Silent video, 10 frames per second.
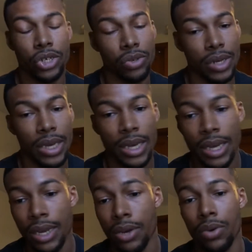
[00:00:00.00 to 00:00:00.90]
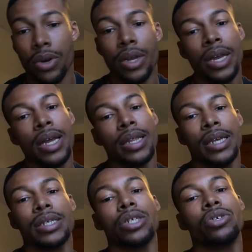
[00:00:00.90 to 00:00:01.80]
need, or
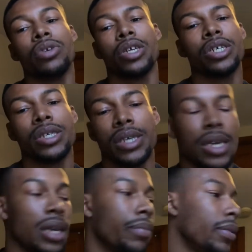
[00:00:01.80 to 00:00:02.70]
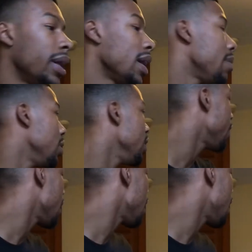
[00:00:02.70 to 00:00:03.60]
things that you can just keep. Like I believe I